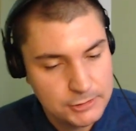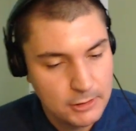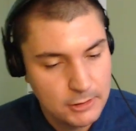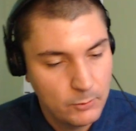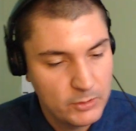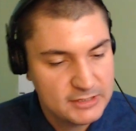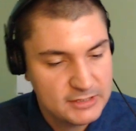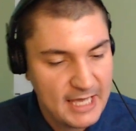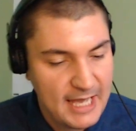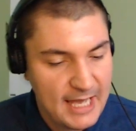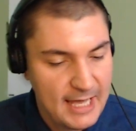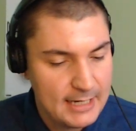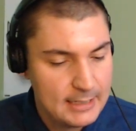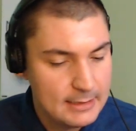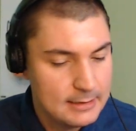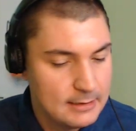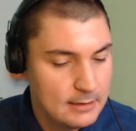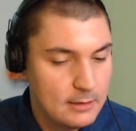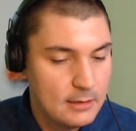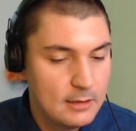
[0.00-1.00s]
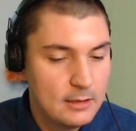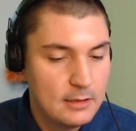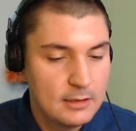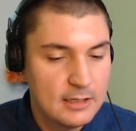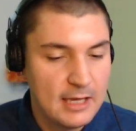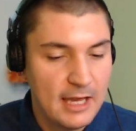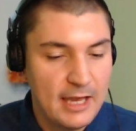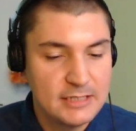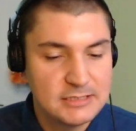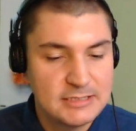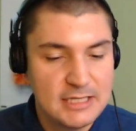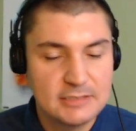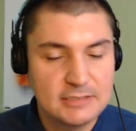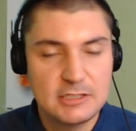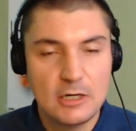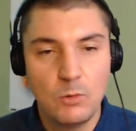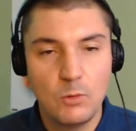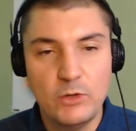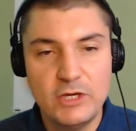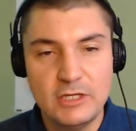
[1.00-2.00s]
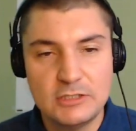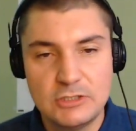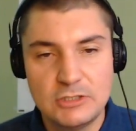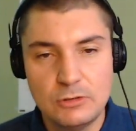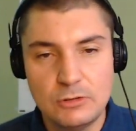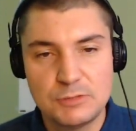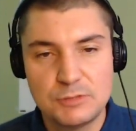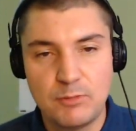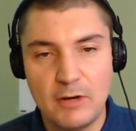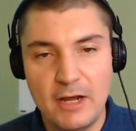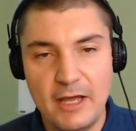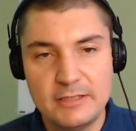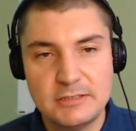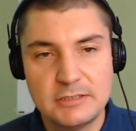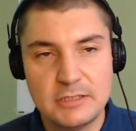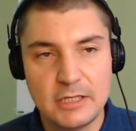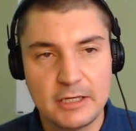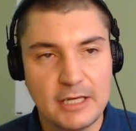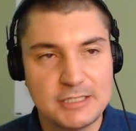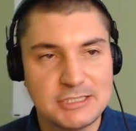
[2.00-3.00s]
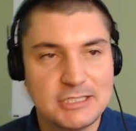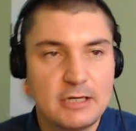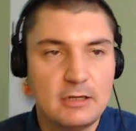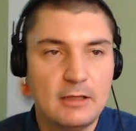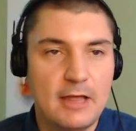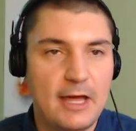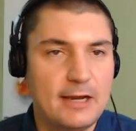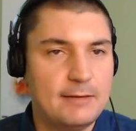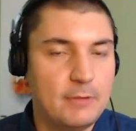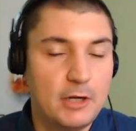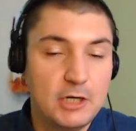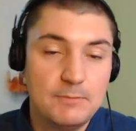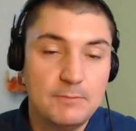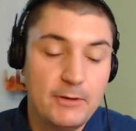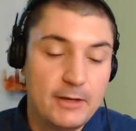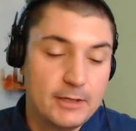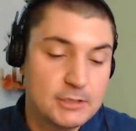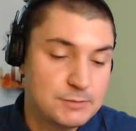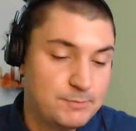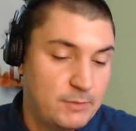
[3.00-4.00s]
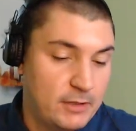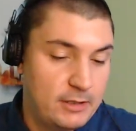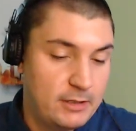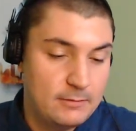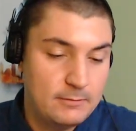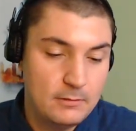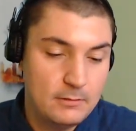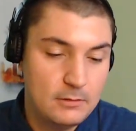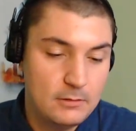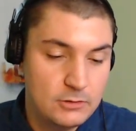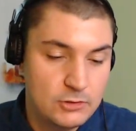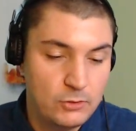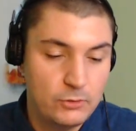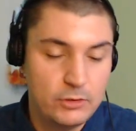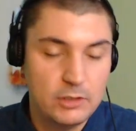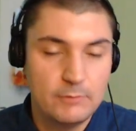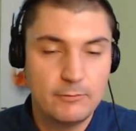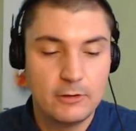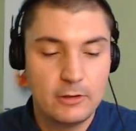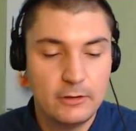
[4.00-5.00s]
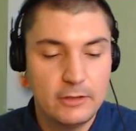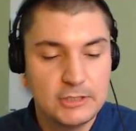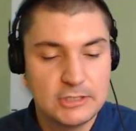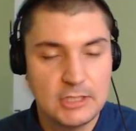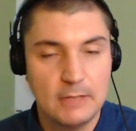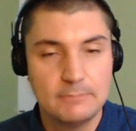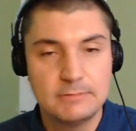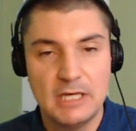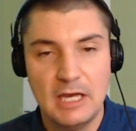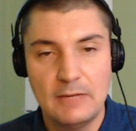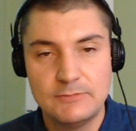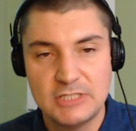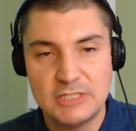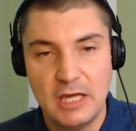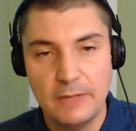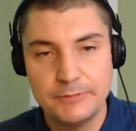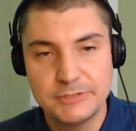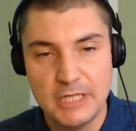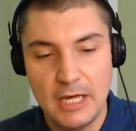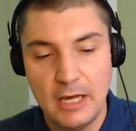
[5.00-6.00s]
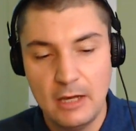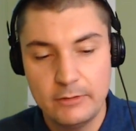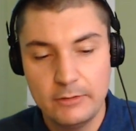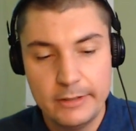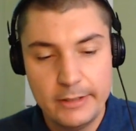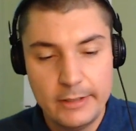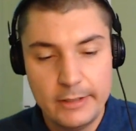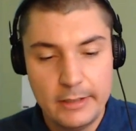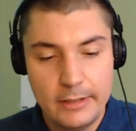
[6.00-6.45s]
So with that, guys, that's our week two spreads. Like I said, a lot of money picks, but doing them early sometimes helps out.